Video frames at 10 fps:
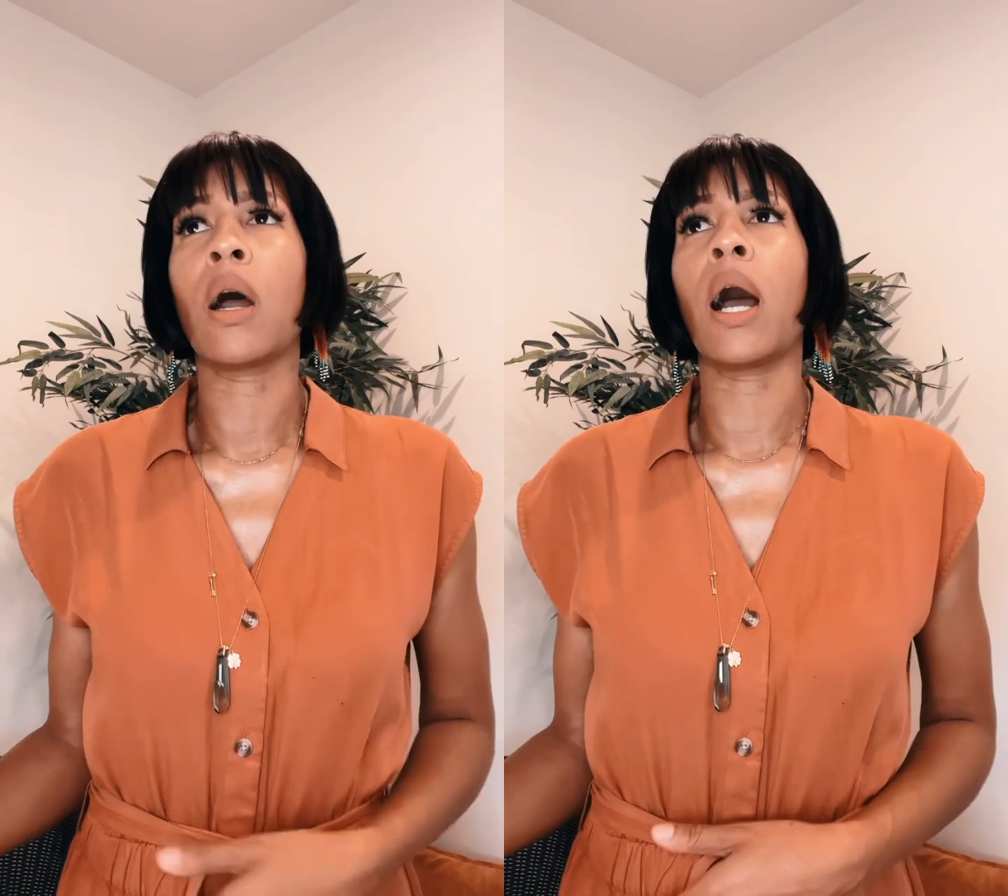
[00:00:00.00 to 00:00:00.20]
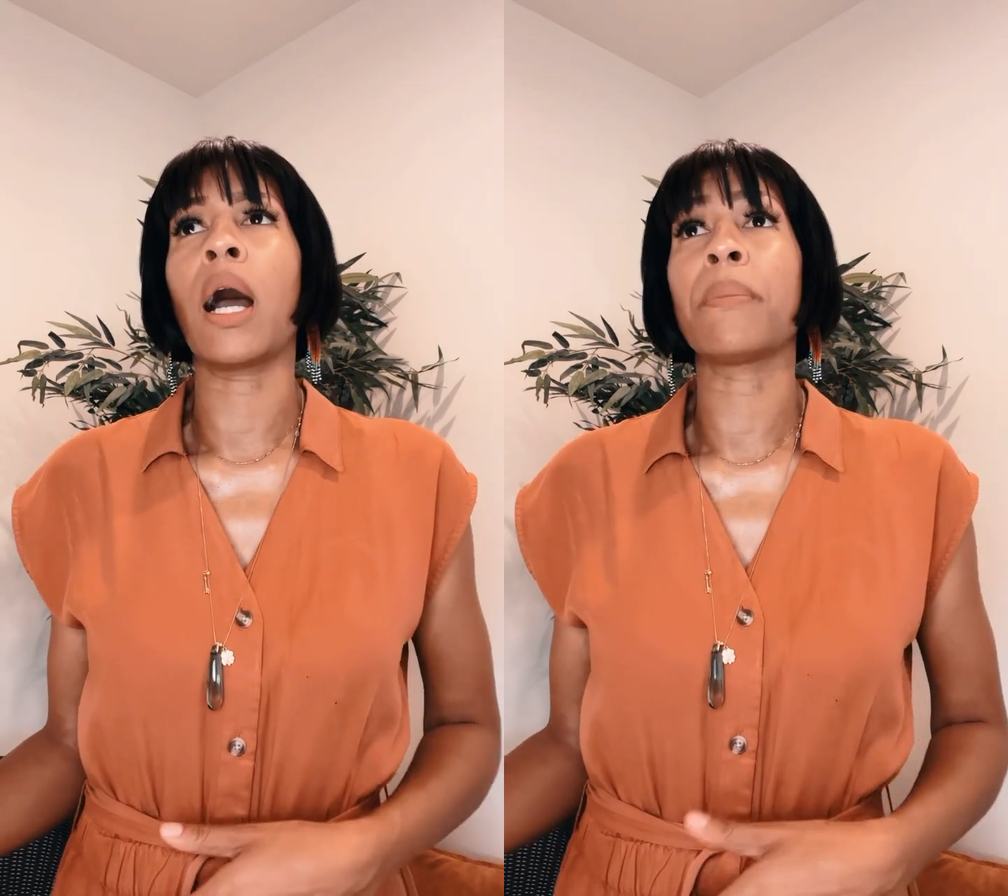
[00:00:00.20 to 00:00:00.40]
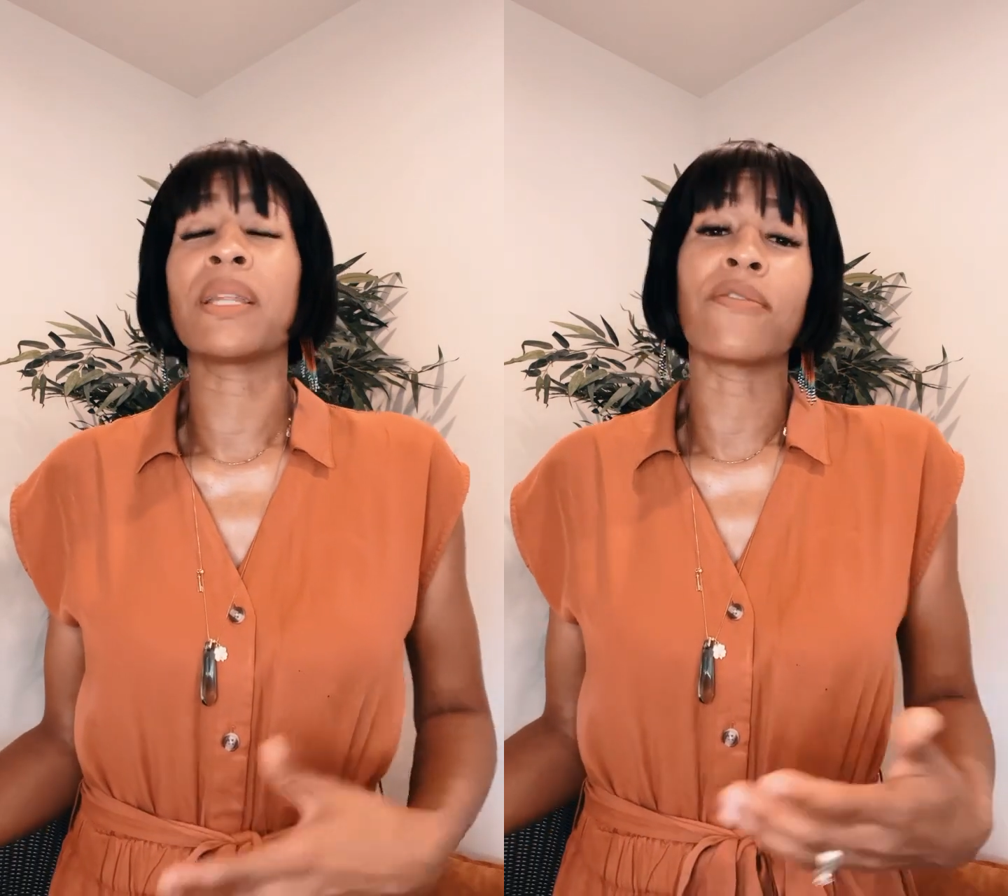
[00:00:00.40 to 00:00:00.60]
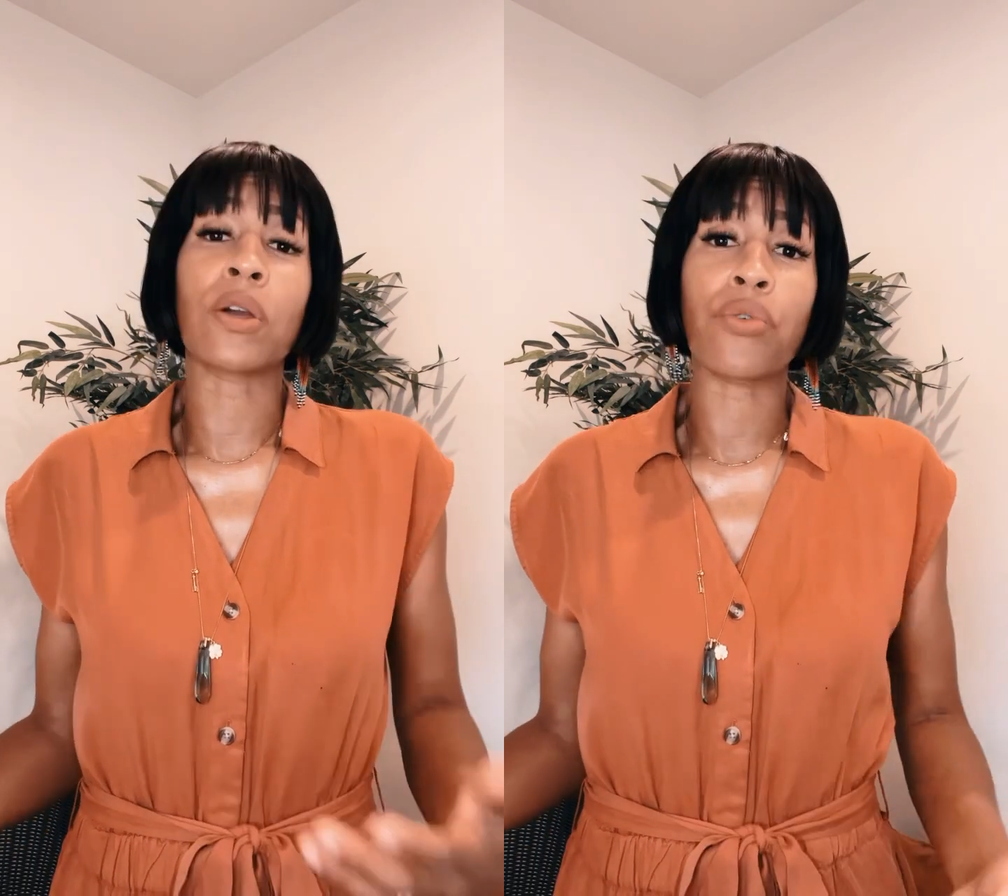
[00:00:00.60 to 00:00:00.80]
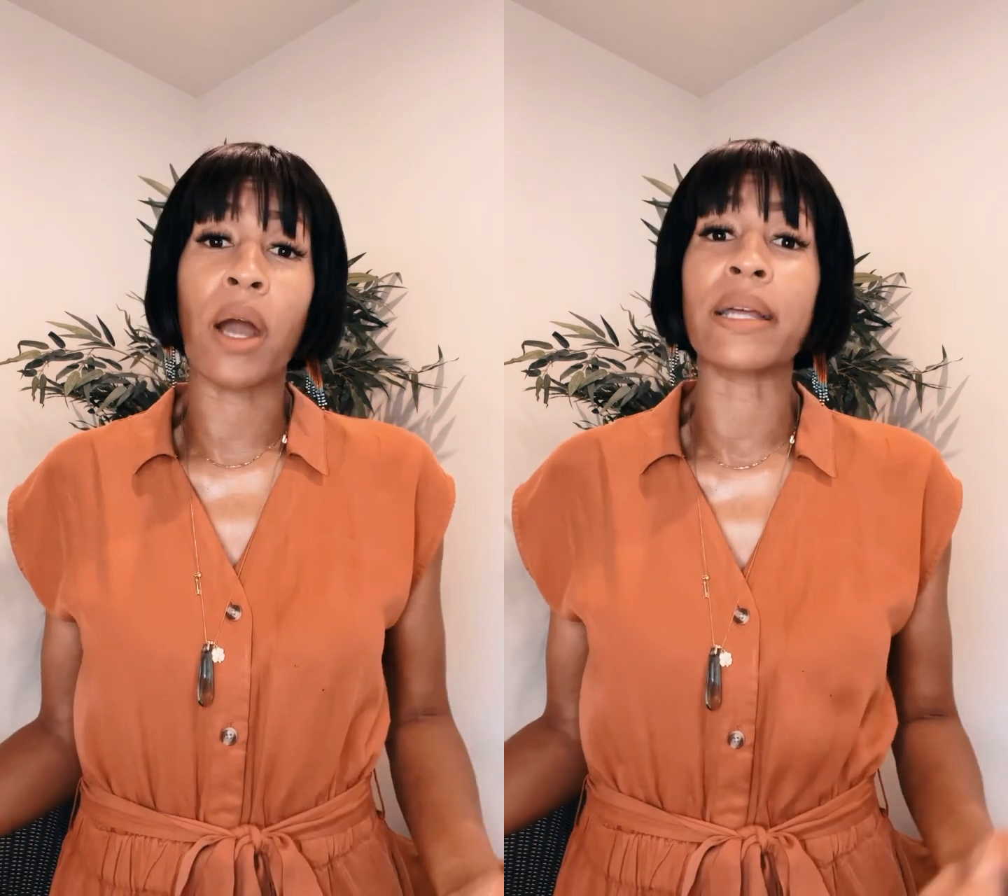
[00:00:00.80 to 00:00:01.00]
and
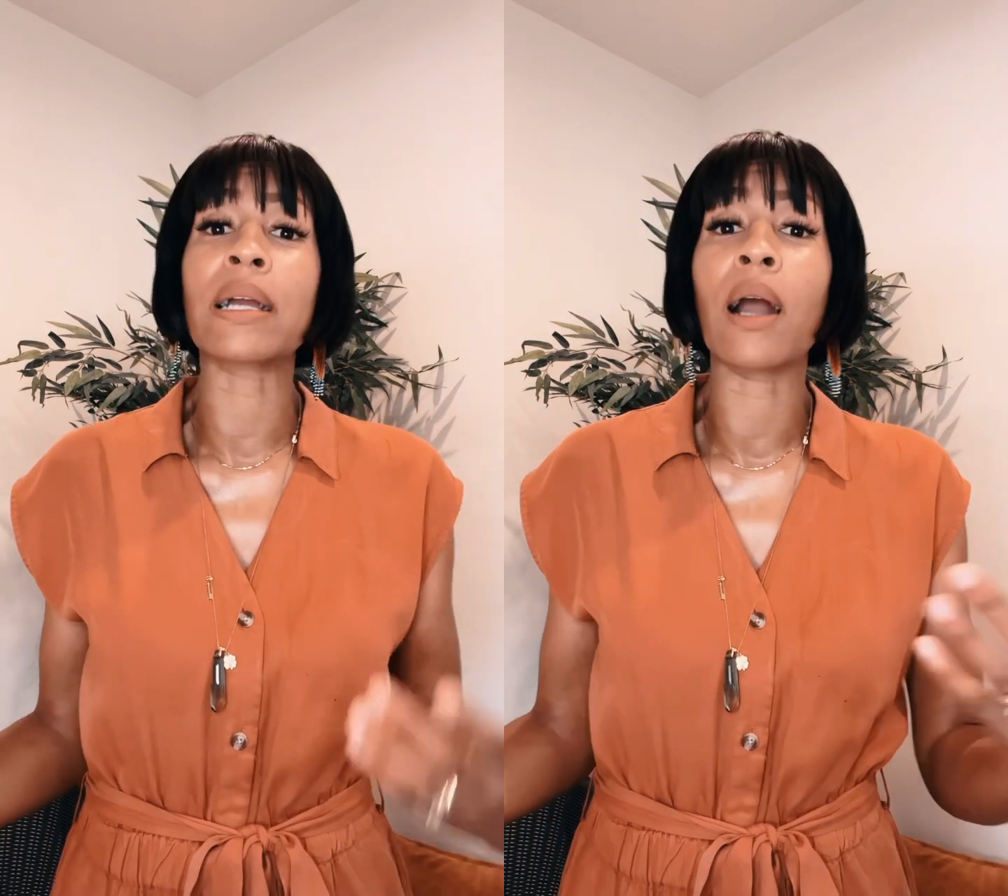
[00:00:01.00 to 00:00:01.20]
even chronic